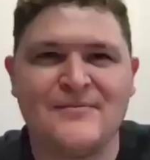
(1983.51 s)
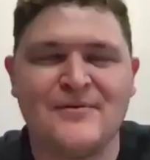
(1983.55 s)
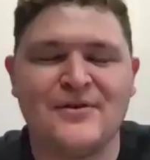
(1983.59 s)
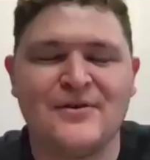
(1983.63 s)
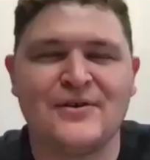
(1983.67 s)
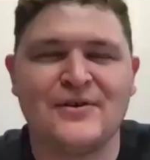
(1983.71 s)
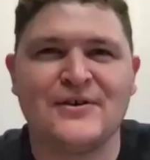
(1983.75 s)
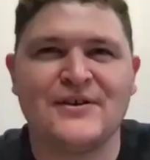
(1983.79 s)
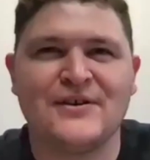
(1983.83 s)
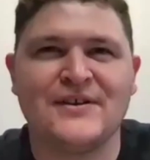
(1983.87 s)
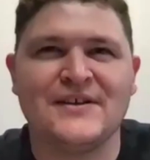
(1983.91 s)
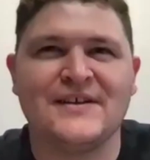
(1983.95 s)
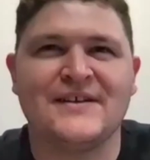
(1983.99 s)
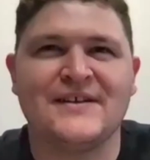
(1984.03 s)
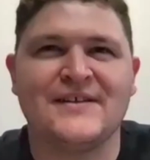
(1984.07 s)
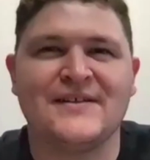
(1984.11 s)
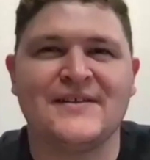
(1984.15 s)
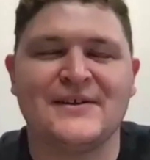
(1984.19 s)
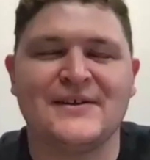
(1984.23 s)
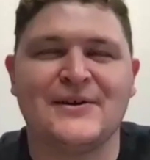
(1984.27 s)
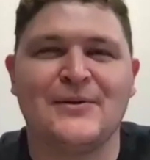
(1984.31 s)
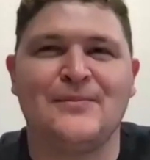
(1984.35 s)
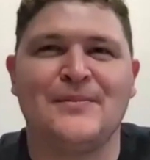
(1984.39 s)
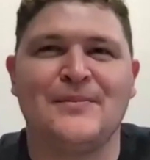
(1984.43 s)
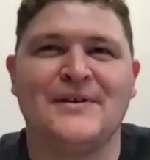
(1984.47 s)
learning a
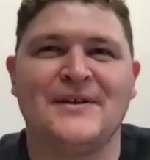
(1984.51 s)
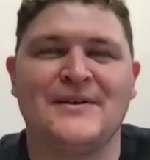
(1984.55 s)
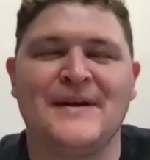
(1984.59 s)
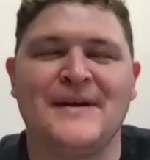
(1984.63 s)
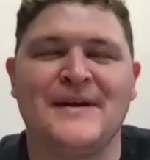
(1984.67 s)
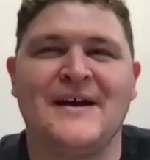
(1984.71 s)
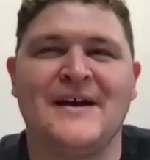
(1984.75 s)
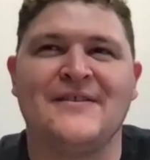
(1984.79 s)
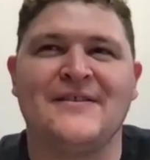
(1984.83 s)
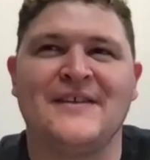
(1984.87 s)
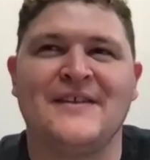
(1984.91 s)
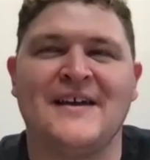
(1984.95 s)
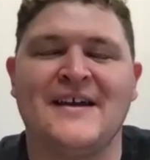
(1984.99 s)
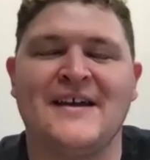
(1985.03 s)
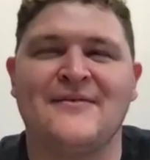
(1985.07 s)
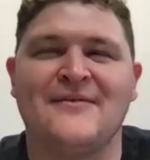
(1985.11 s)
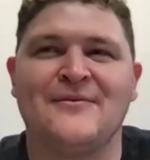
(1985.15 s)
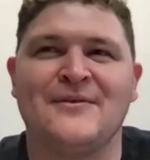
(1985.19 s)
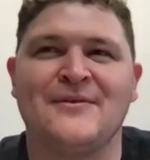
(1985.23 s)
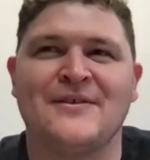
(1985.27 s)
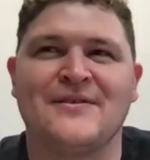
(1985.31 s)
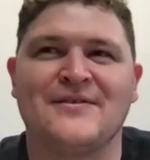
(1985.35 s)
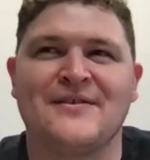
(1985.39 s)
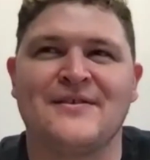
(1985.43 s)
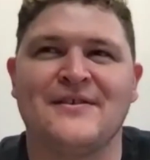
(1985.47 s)
little bit about that
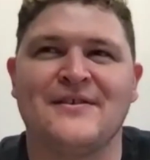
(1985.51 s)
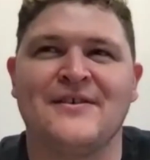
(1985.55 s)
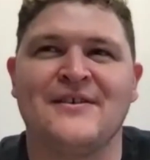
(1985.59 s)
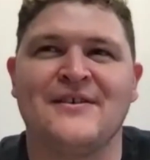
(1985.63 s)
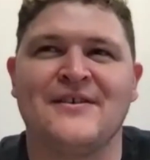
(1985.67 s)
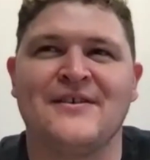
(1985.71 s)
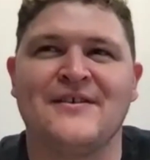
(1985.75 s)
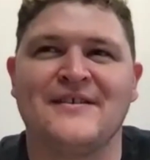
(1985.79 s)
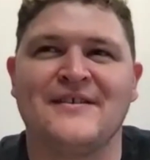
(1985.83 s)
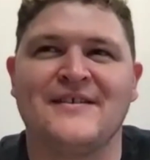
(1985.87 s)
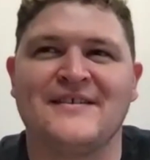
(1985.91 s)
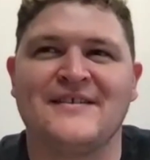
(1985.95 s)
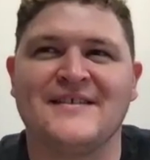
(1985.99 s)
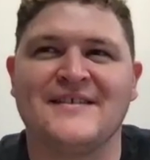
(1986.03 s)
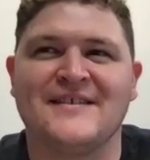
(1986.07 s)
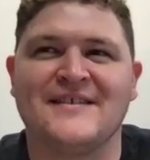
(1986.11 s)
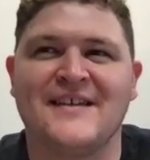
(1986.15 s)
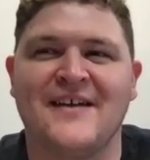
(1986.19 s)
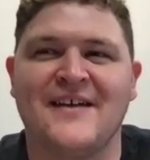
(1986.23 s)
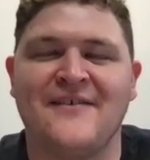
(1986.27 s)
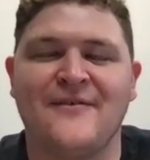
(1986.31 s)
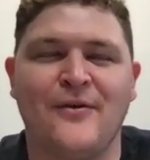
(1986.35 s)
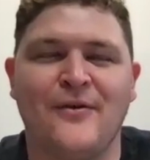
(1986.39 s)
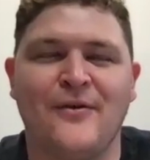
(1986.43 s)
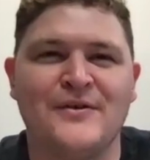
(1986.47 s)
with
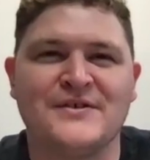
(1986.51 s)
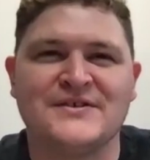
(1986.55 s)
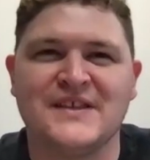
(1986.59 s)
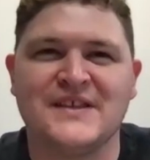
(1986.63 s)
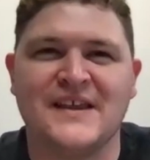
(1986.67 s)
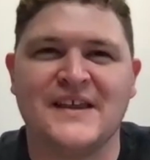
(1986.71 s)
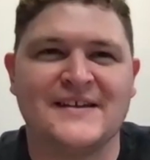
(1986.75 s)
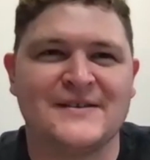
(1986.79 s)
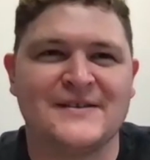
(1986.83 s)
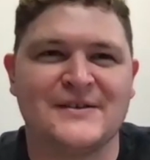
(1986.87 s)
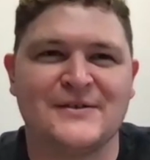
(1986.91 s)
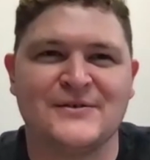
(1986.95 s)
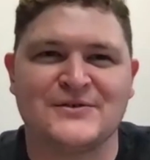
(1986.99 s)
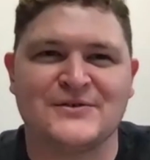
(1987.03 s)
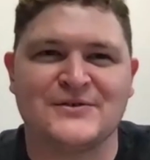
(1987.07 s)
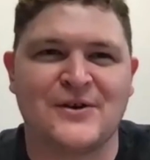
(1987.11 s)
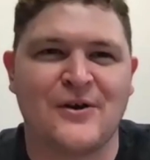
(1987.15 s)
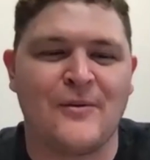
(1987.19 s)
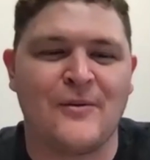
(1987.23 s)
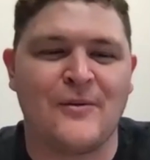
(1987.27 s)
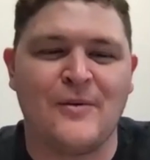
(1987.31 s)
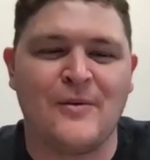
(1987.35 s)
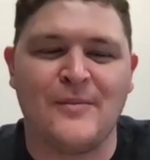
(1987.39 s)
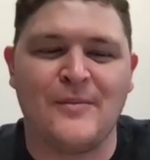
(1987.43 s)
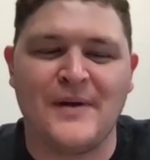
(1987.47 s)
I've always liked those
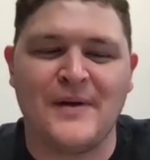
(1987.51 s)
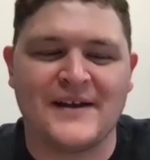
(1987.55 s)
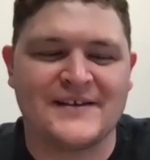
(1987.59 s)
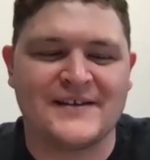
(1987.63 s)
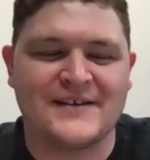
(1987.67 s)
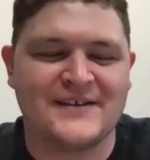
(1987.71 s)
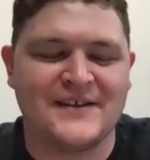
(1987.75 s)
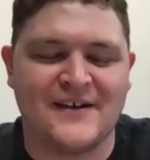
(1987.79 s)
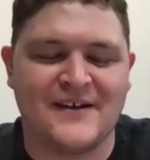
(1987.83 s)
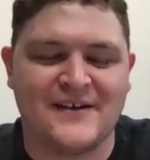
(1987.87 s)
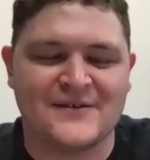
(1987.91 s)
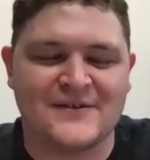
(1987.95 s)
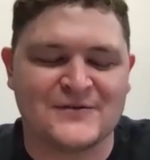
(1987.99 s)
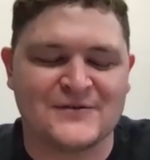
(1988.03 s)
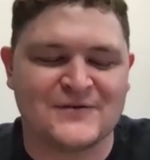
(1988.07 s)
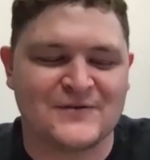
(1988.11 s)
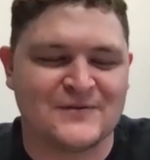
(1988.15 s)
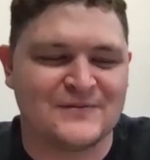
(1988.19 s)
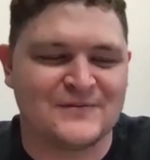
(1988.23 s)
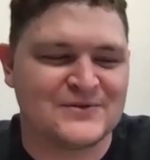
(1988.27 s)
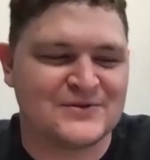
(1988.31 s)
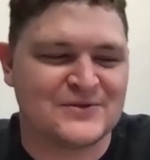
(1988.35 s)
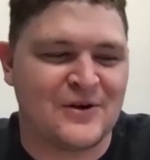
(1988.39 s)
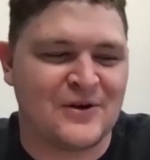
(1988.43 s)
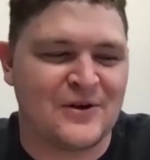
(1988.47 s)
caramel macchiatos
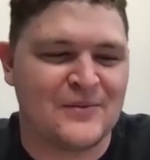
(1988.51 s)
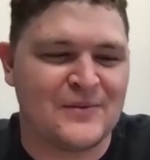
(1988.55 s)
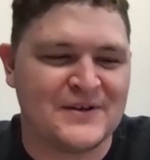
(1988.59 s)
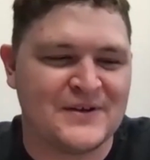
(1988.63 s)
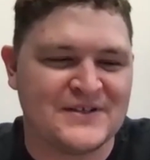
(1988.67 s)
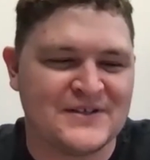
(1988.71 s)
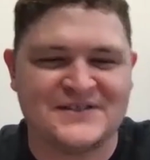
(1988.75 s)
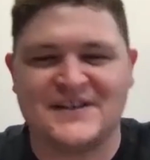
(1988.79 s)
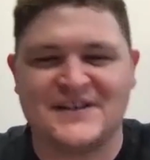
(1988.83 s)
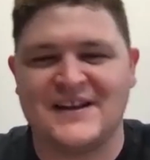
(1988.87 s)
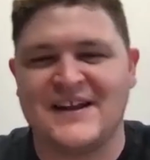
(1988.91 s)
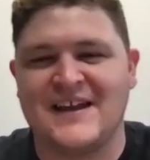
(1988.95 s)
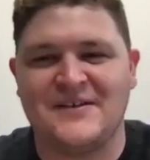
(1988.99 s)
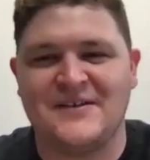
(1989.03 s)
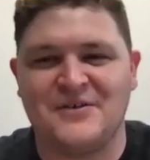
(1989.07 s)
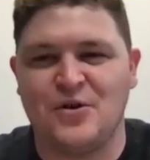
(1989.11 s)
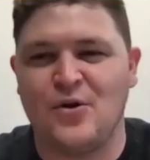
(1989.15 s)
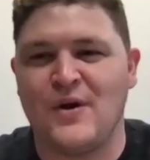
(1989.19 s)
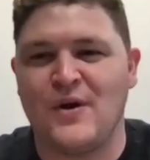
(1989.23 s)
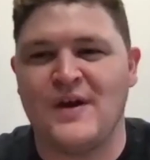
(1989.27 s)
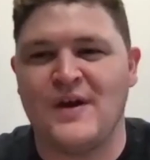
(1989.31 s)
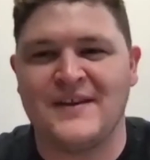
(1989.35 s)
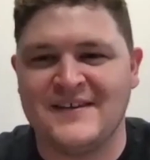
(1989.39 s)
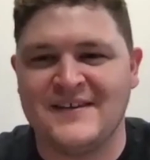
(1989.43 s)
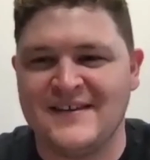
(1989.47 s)
from Starbucks, and I had
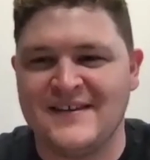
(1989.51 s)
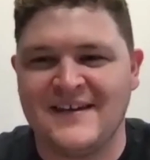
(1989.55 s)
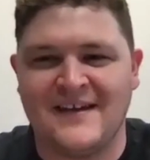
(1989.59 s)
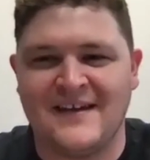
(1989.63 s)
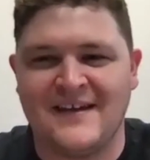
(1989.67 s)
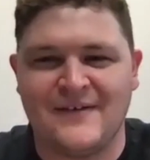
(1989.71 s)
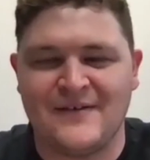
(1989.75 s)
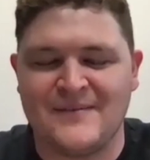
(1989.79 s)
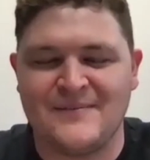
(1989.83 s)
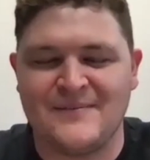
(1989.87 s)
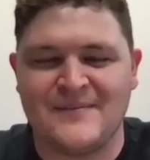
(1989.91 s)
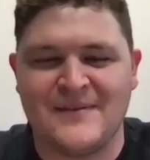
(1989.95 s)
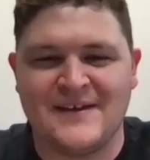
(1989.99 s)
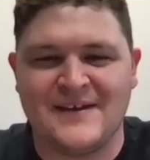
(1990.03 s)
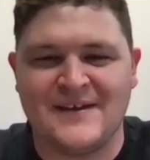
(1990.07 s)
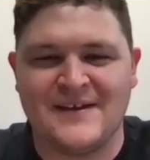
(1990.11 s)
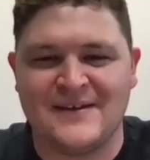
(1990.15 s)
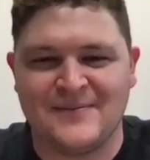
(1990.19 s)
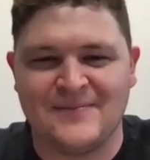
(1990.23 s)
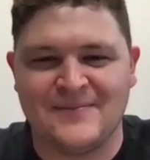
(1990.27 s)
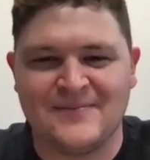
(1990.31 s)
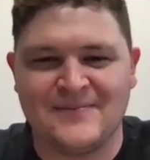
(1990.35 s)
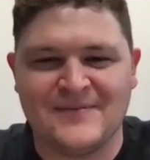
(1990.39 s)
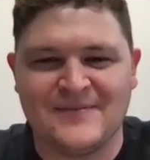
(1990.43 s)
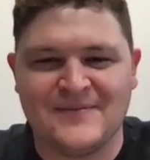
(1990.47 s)
no idea how they made
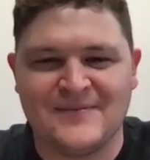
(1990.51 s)
them.